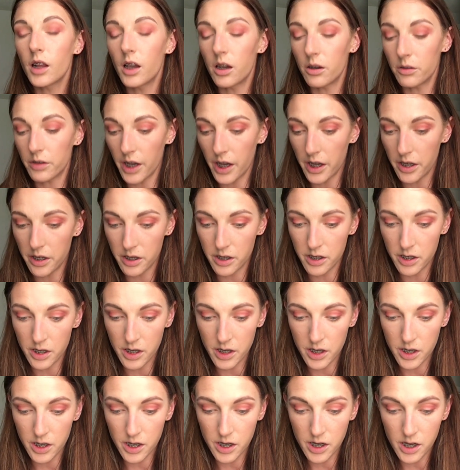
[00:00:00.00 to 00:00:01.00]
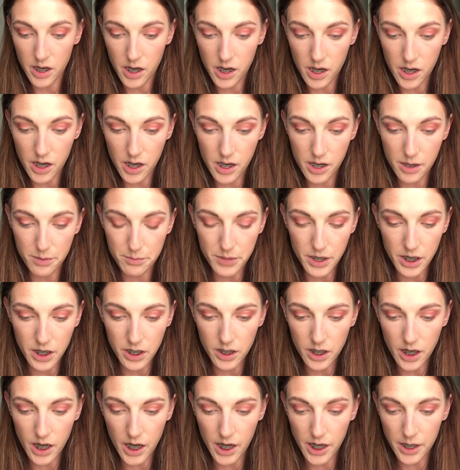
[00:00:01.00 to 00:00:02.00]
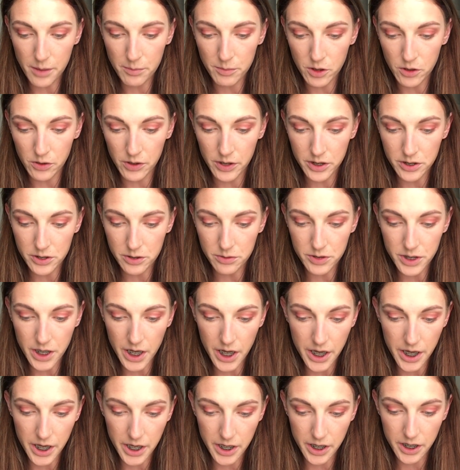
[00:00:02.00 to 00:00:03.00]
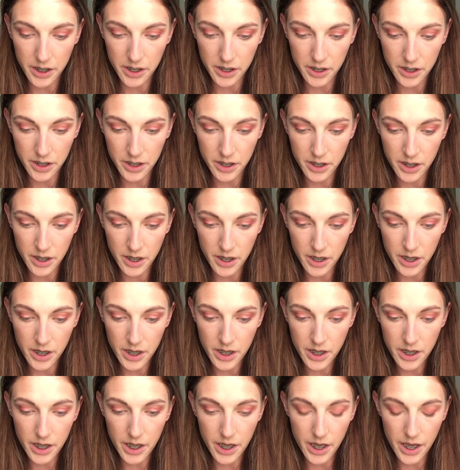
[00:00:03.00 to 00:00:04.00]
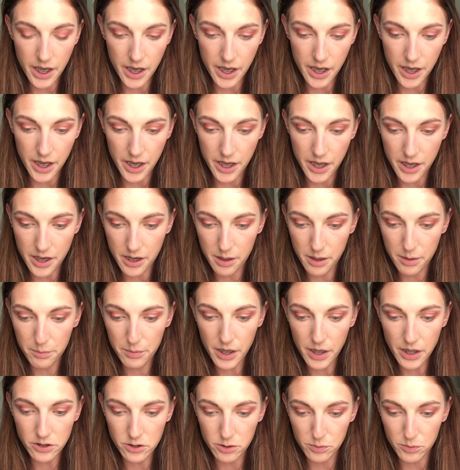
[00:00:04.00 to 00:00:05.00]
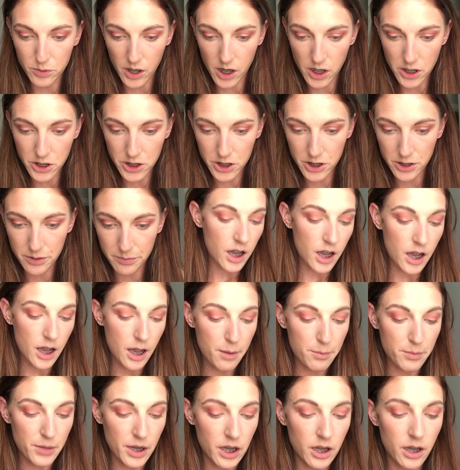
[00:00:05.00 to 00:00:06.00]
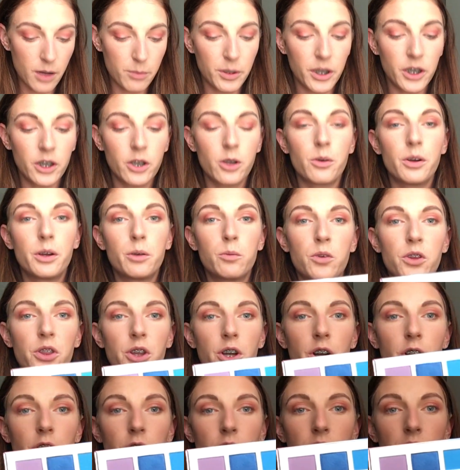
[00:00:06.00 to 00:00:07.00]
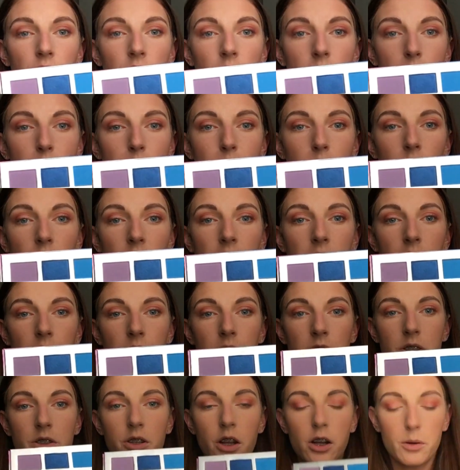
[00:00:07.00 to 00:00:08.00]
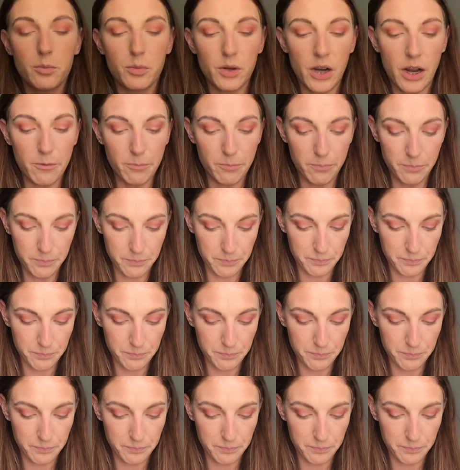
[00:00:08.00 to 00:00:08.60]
Okay. I'm going to take a pencil brush. I'm going to go in with Earth right here, this dark brown.